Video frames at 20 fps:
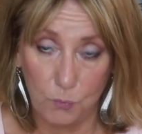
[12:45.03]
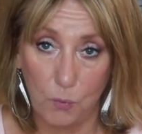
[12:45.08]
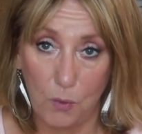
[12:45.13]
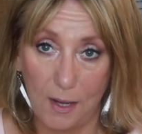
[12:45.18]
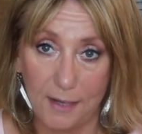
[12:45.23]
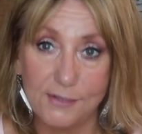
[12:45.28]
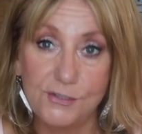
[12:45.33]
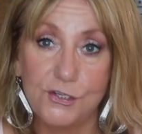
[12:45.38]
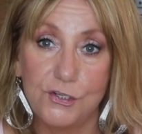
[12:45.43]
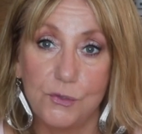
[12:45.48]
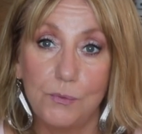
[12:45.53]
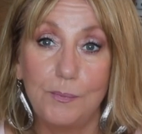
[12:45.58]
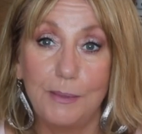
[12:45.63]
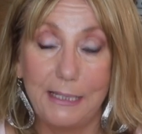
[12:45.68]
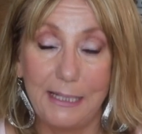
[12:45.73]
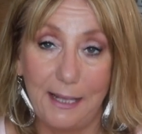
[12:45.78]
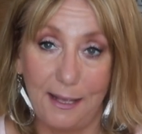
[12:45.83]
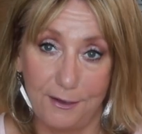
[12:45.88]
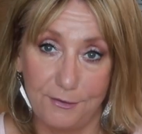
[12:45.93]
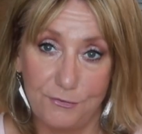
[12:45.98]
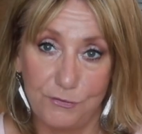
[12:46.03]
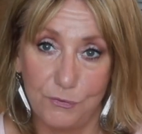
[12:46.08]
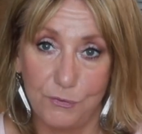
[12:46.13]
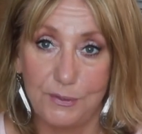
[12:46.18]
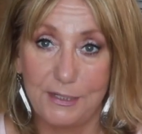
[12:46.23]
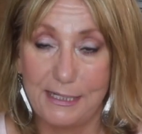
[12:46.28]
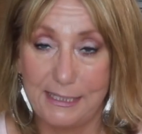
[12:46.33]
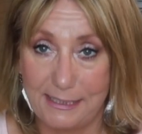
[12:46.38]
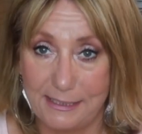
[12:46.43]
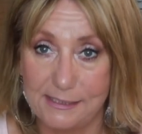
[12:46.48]
want to be
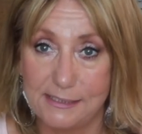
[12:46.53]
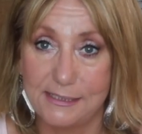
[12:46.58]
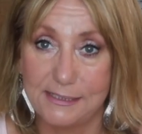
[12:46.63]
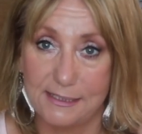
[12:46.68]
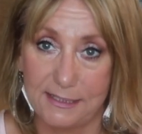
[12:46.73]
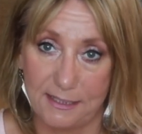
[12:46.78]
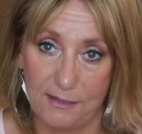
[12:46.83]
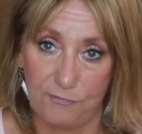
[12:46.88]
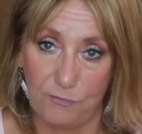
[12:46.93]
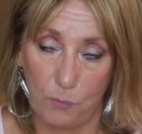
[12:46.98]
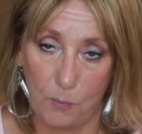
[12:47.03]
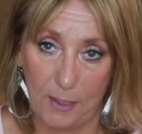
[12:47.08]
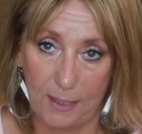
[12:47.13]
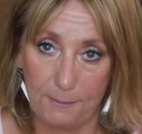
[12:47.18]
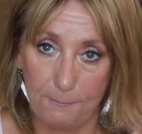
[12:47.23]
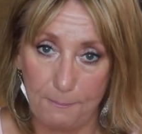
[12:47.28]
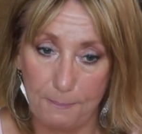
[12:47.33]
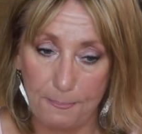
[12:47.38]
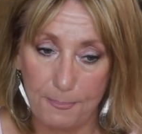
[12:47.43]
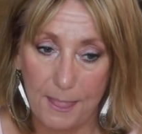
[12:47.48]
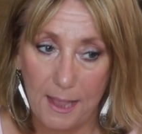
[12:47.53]
entered into the giveaway